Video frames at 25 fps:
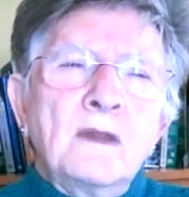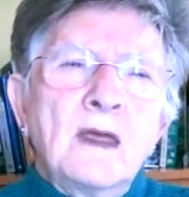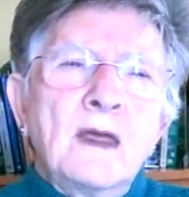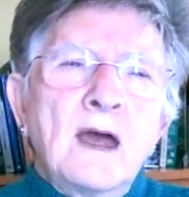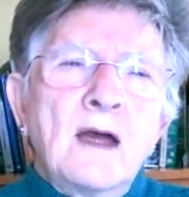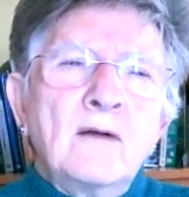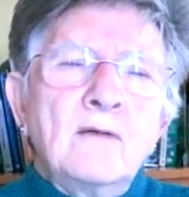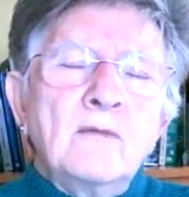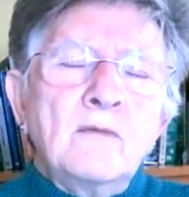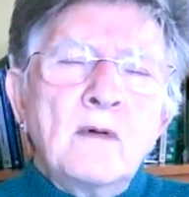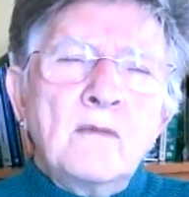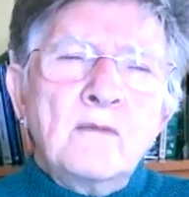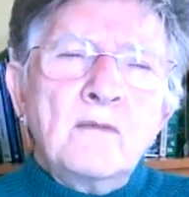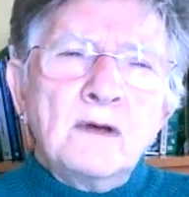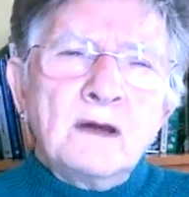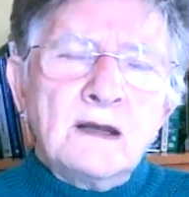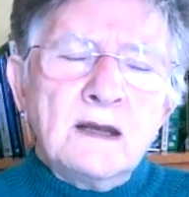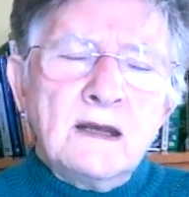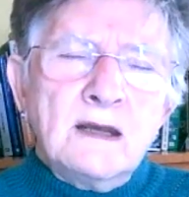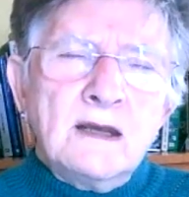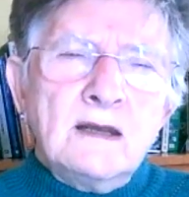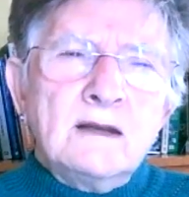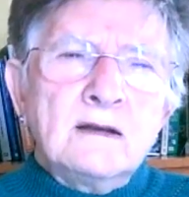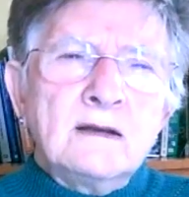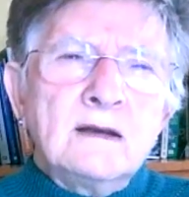remember
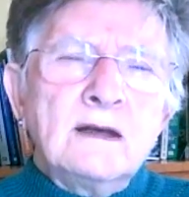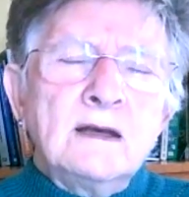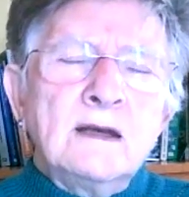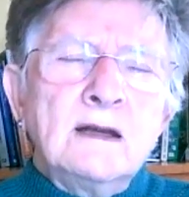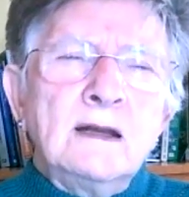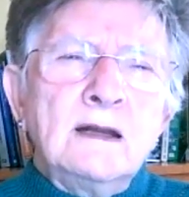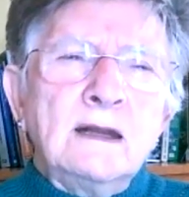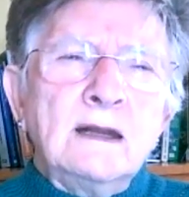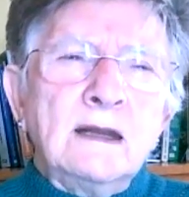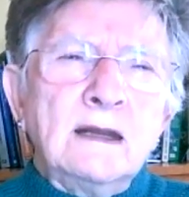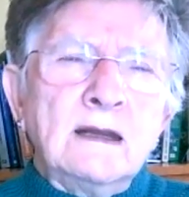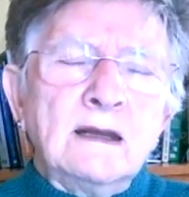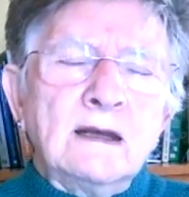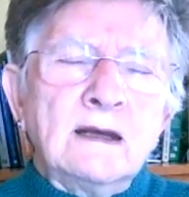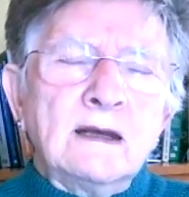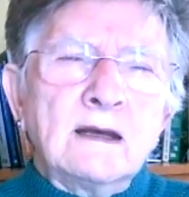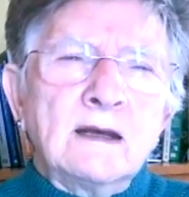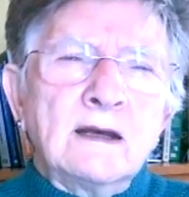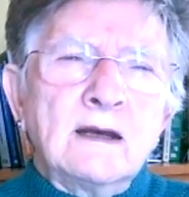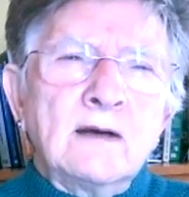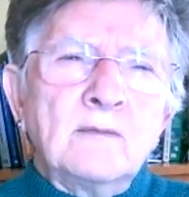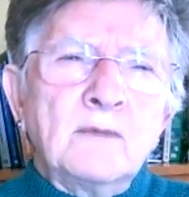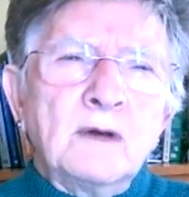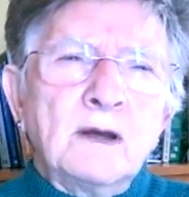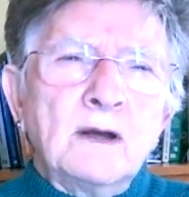Keith Gilley
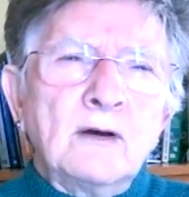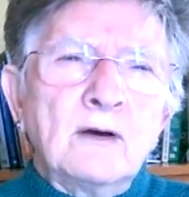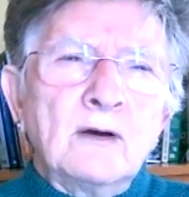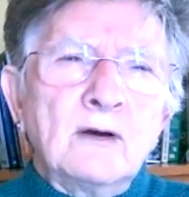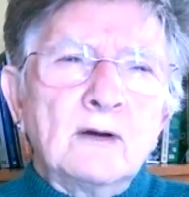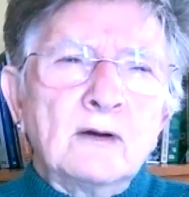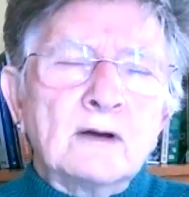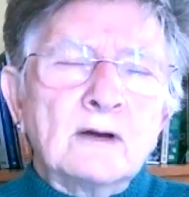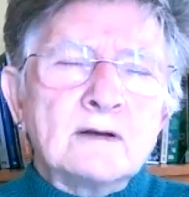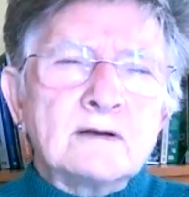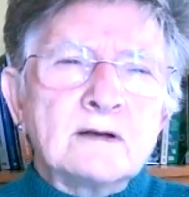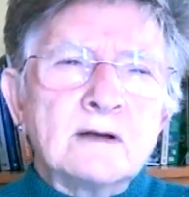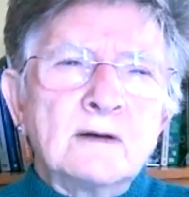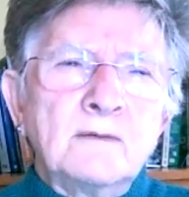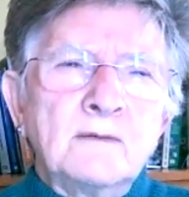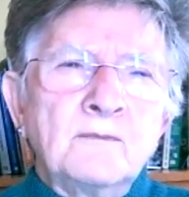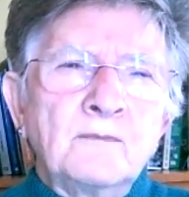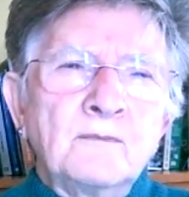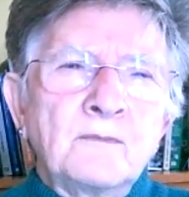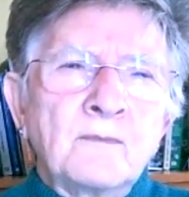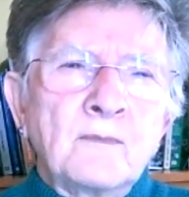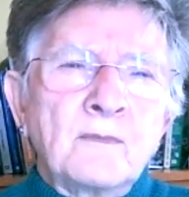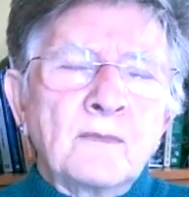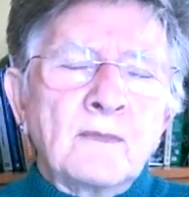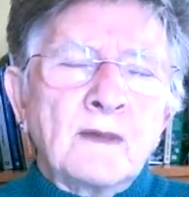coming on as a
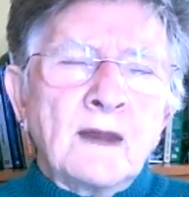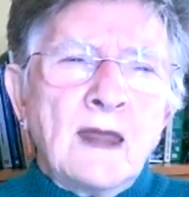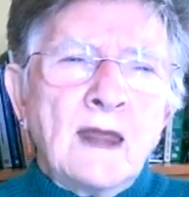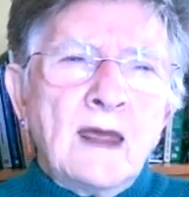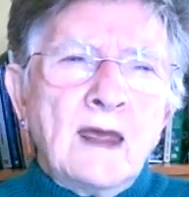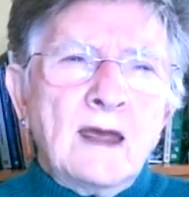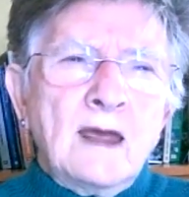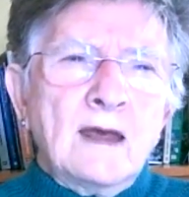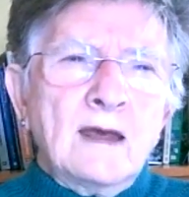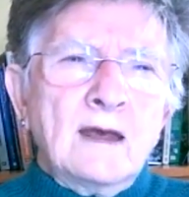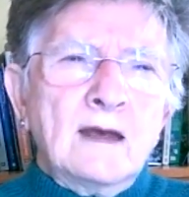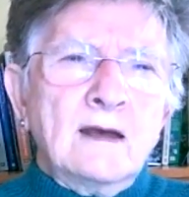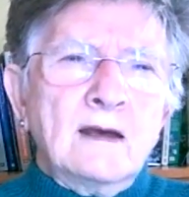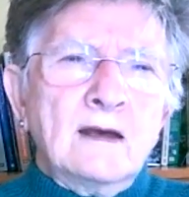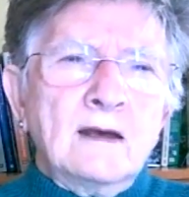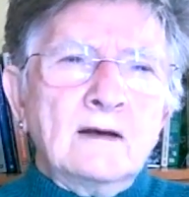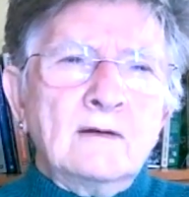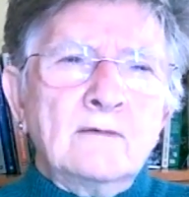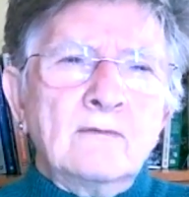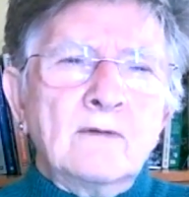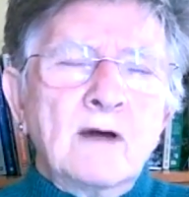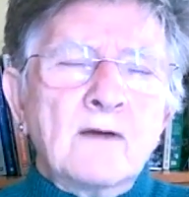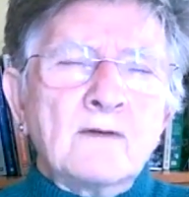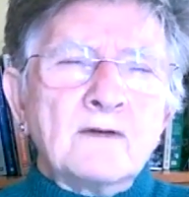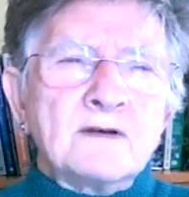
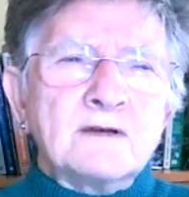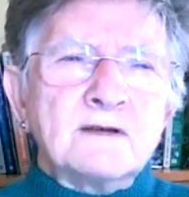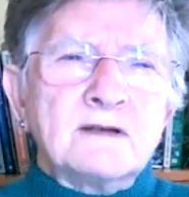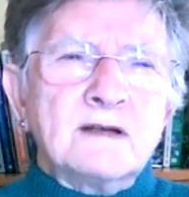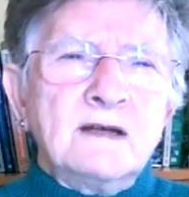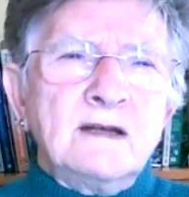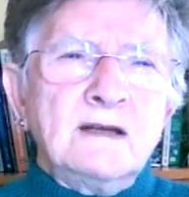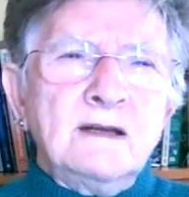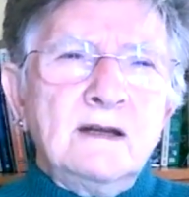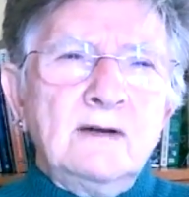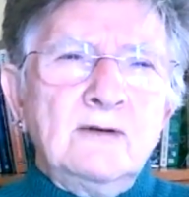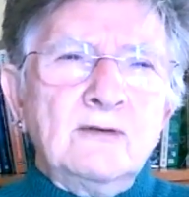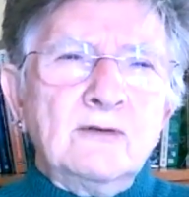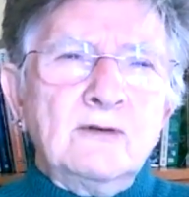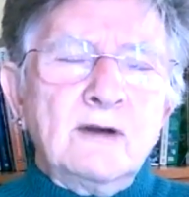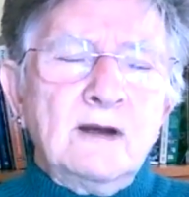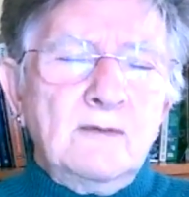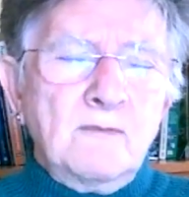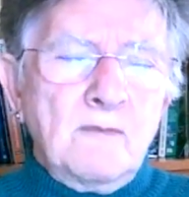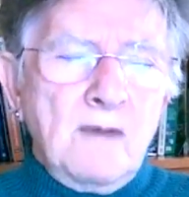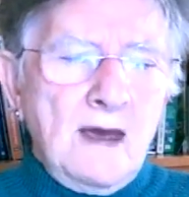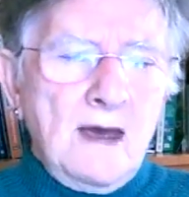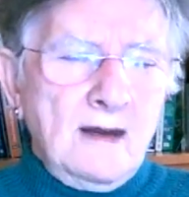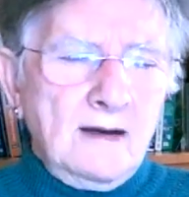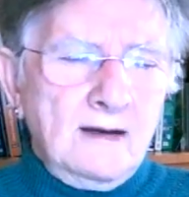rather seedy
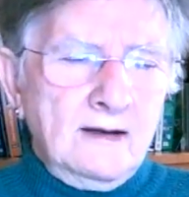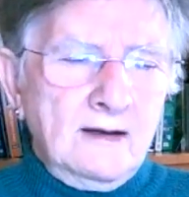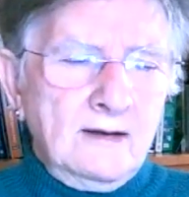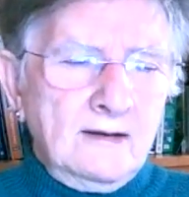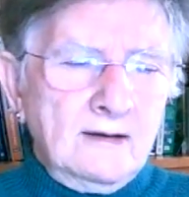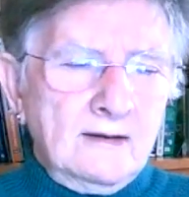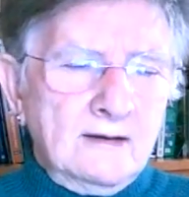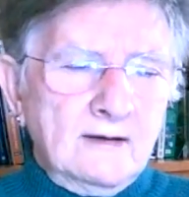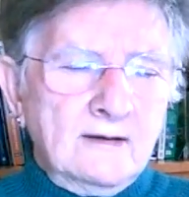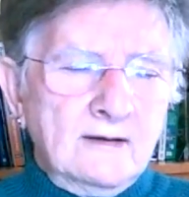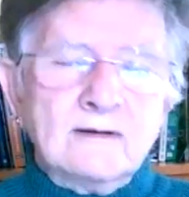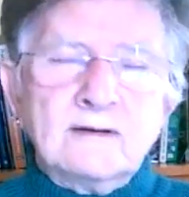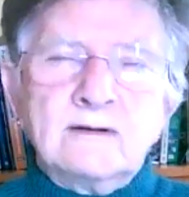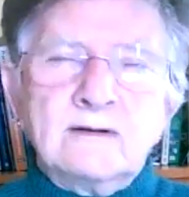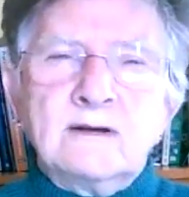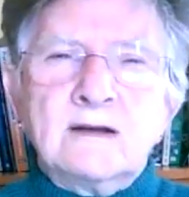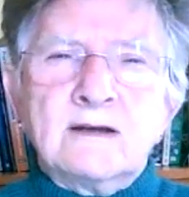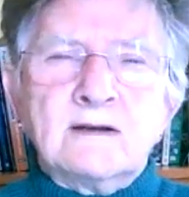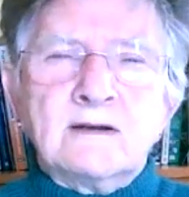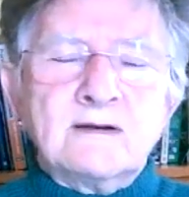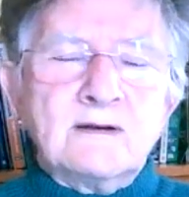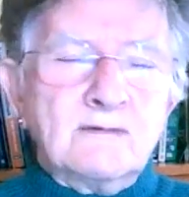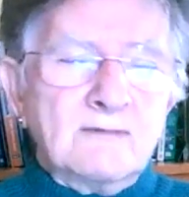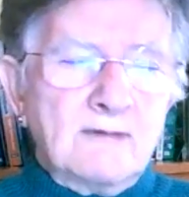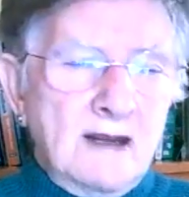looking man in a
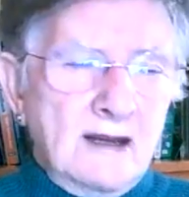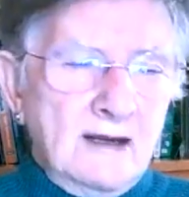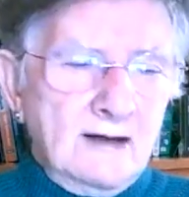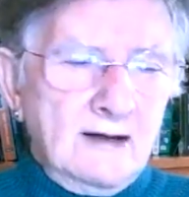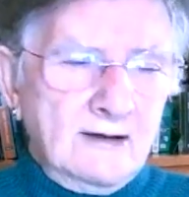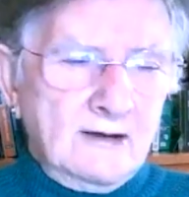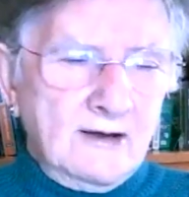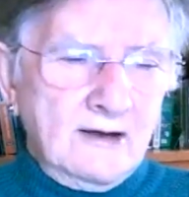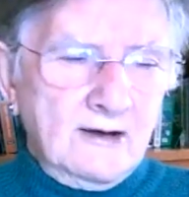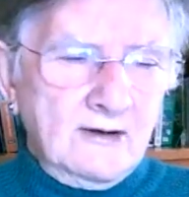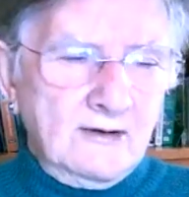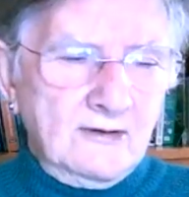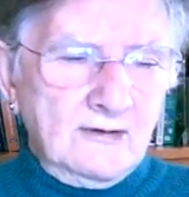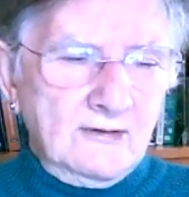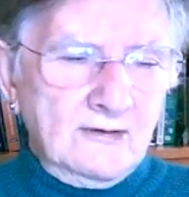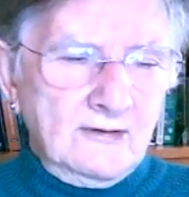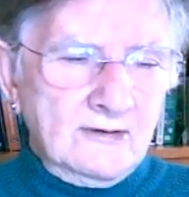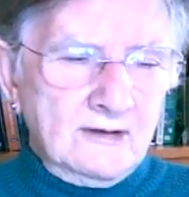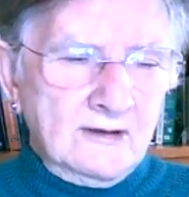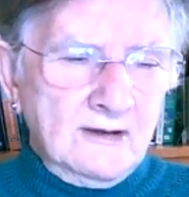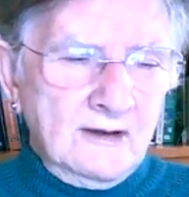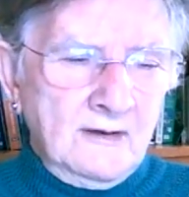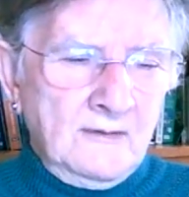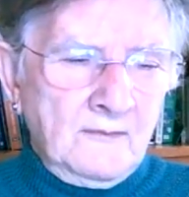dirty raincoat.